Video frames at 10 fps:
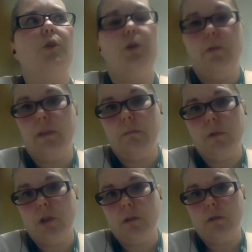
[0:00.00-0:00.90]
using
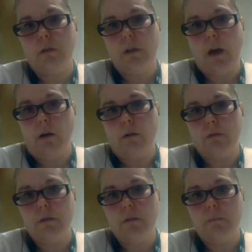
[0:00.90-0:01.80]
machine learning
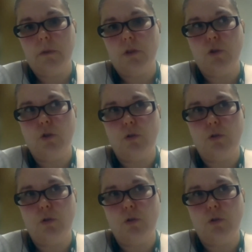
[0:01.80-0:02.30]
algorithms